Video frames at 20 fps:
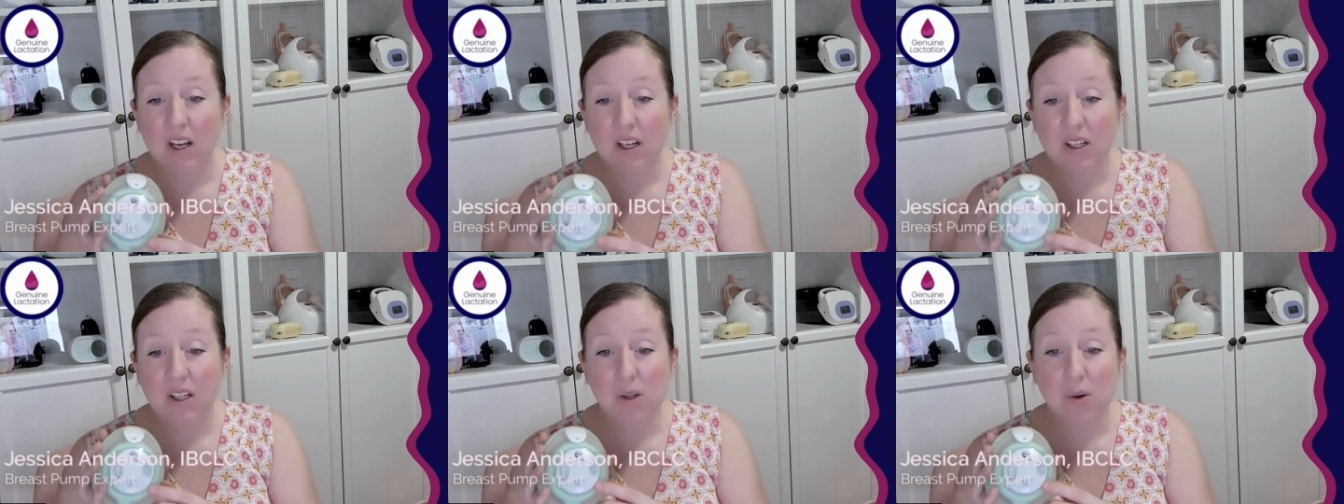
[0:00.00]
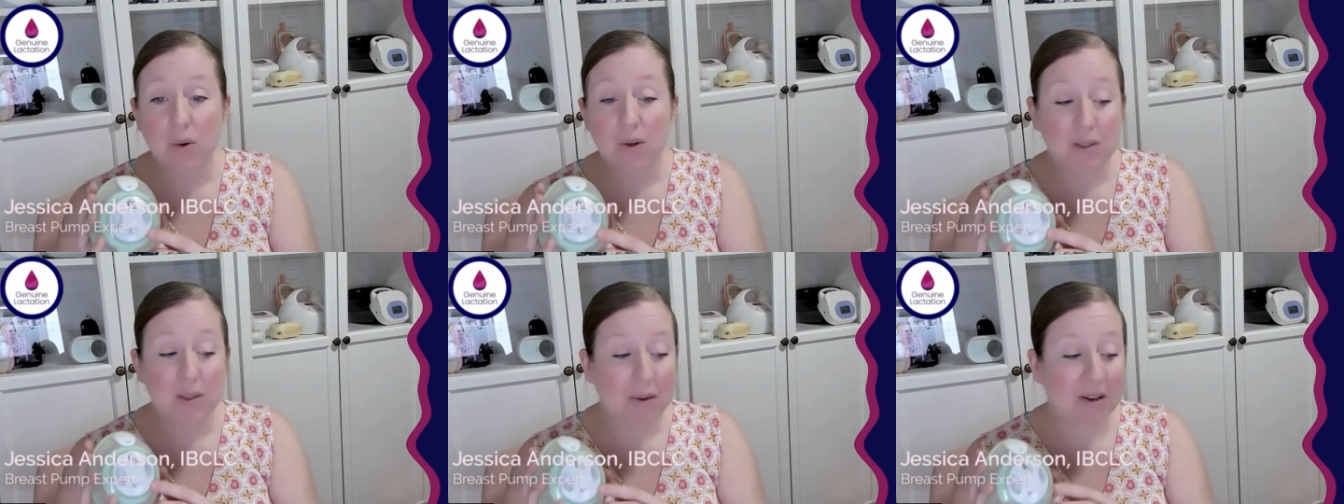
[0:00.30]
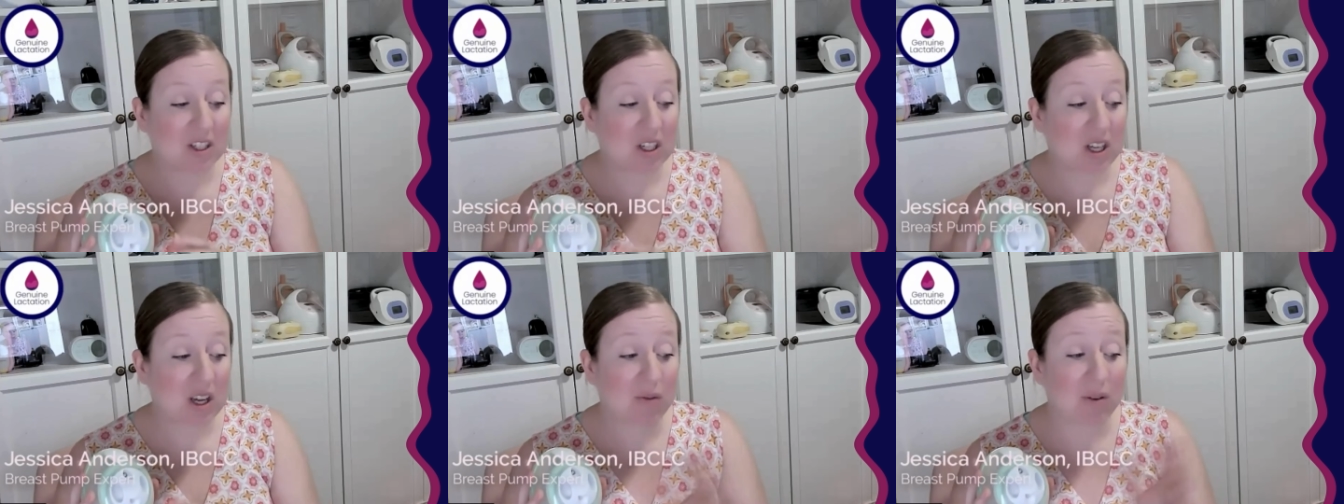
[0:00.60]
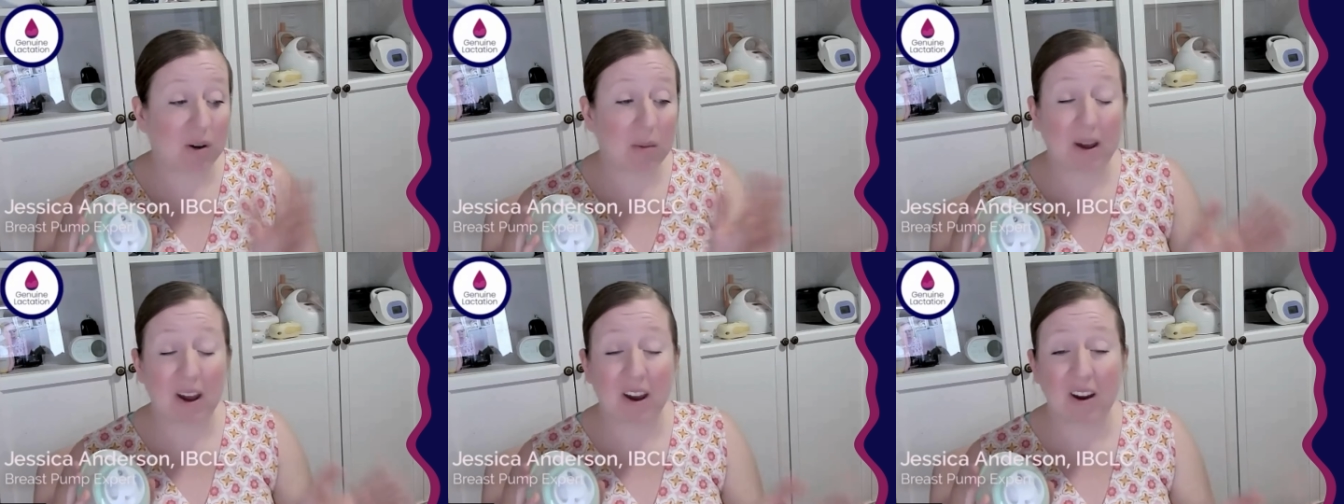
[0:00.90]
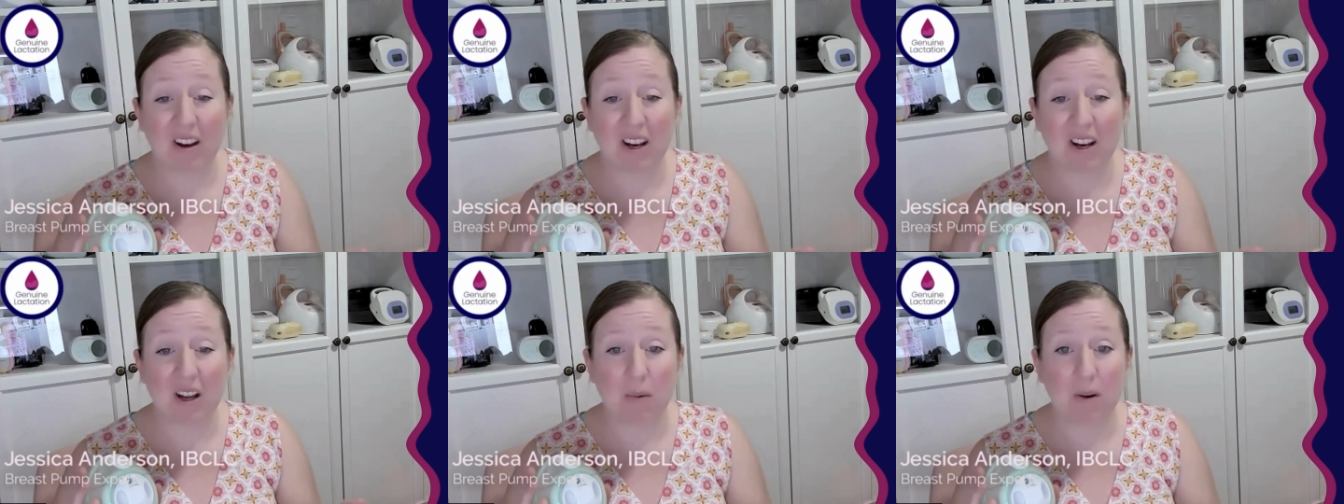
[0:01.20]
So, especially if we're
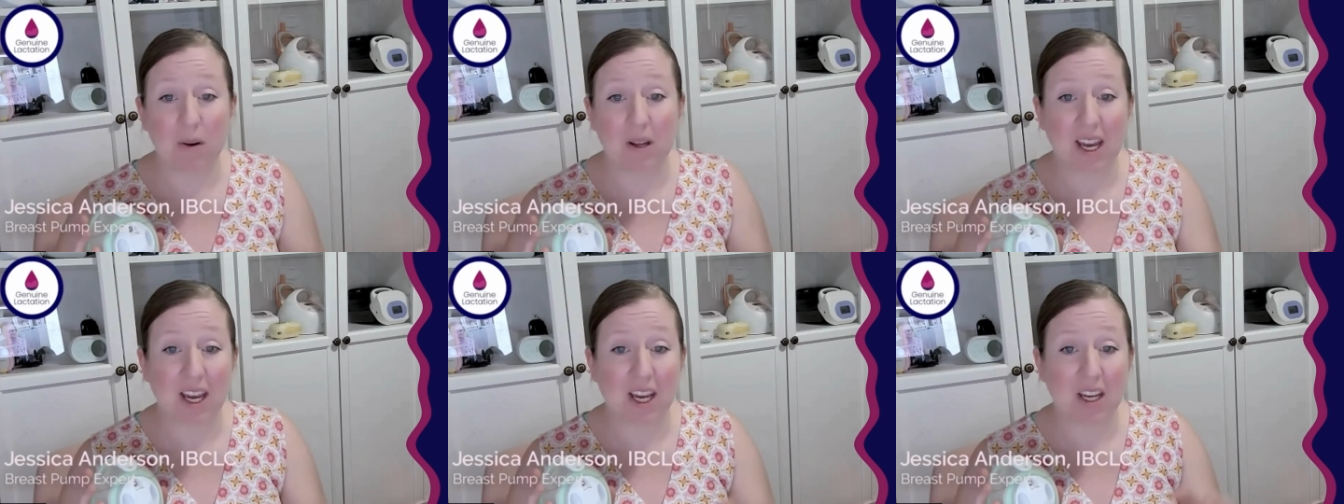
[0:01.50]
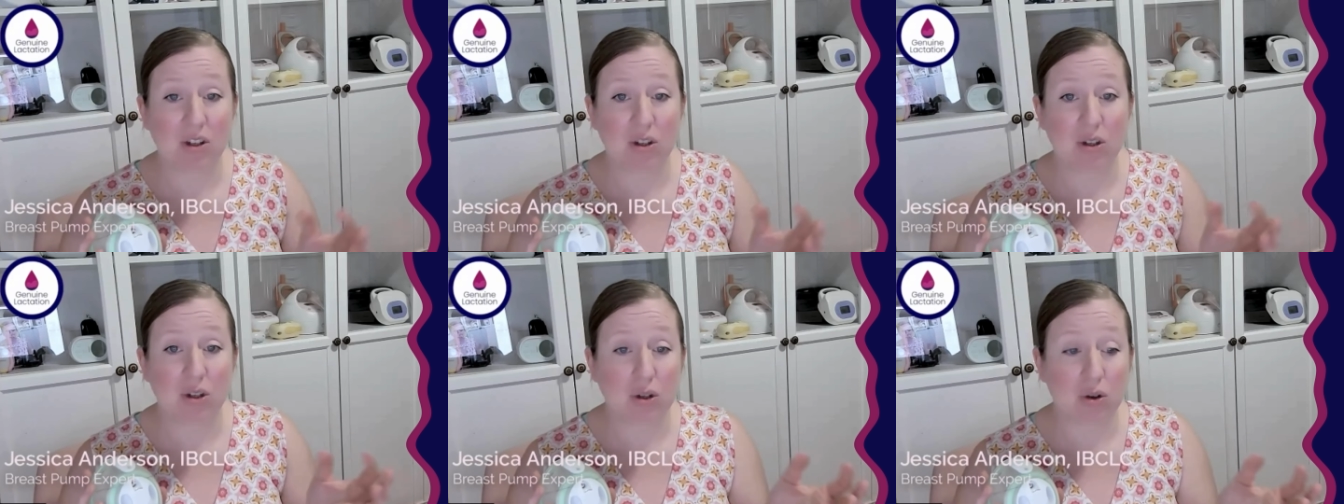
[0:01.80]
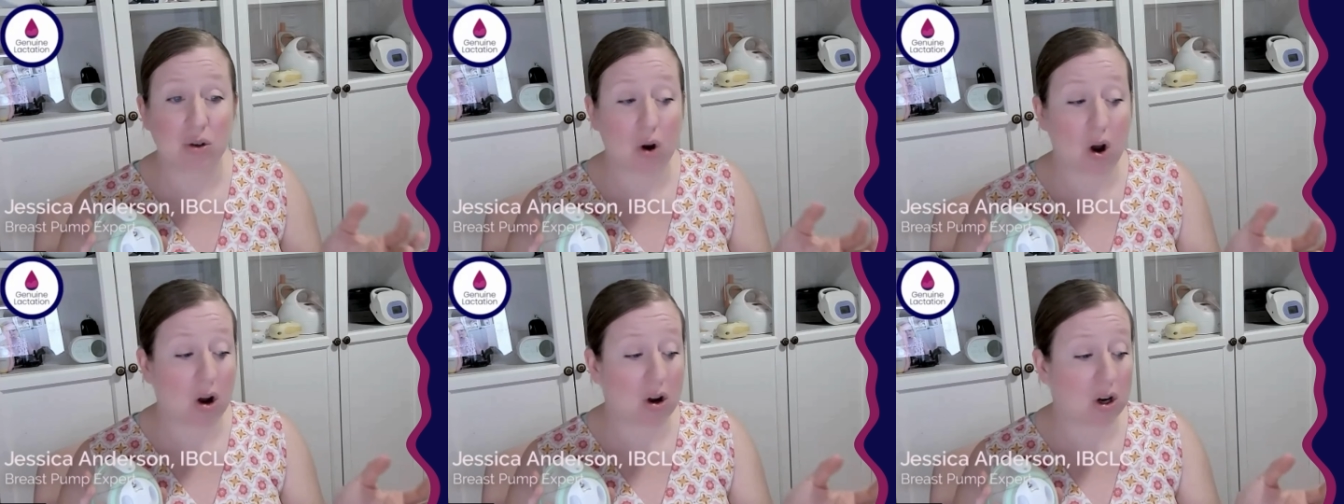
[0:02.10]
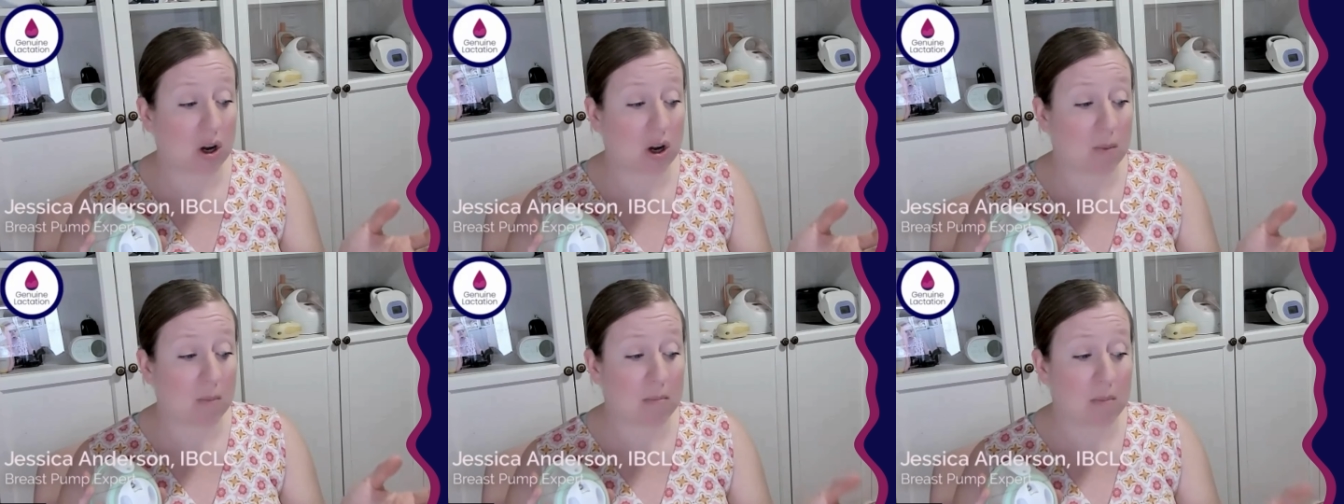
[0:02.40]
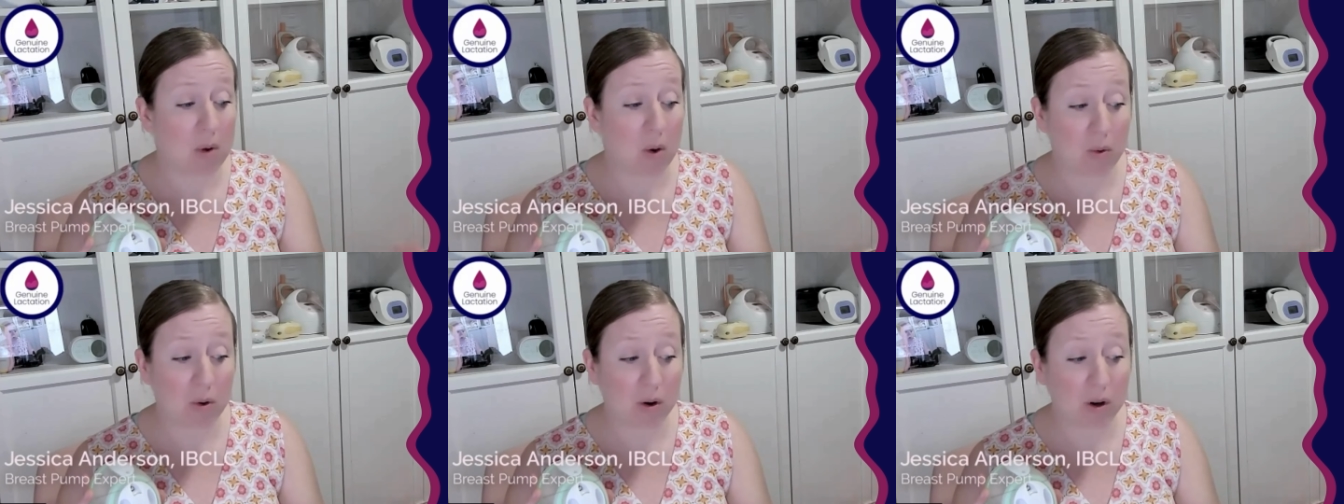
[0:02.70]
pairing it with a stronger
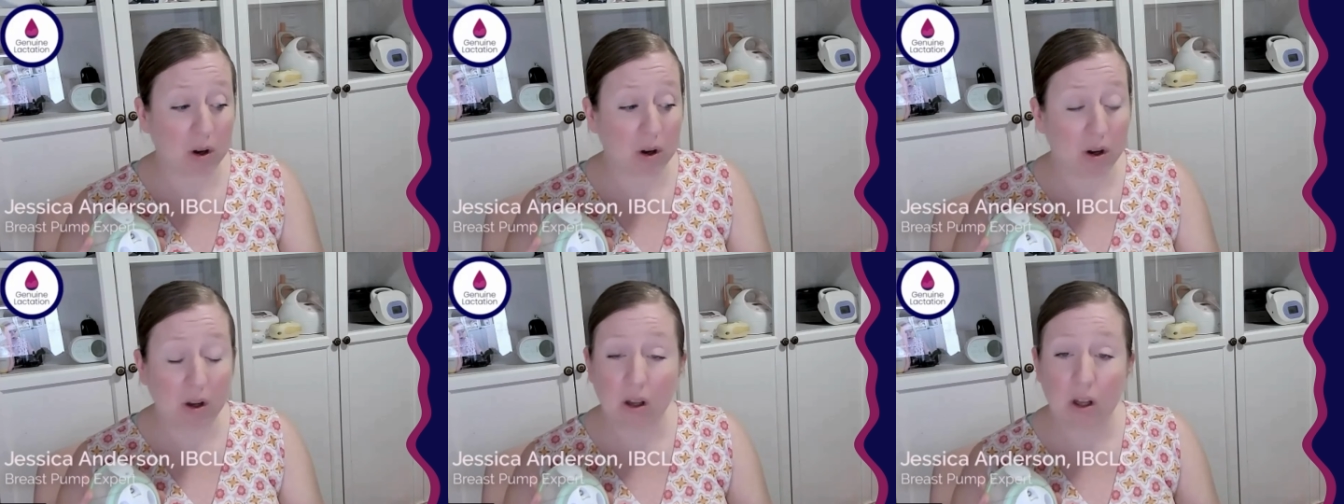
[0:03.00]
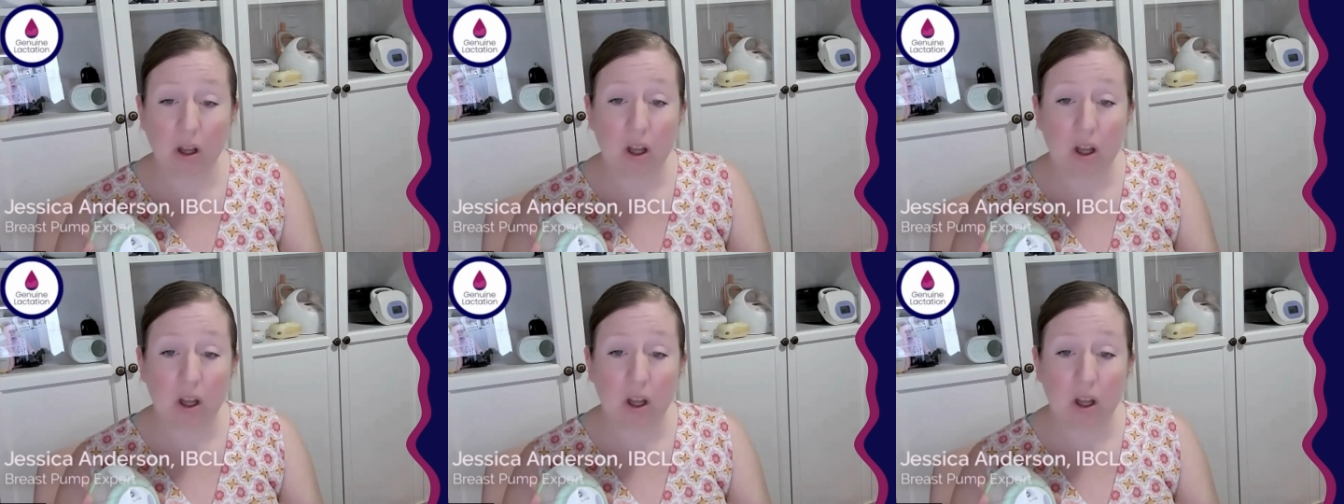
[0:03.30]
motor,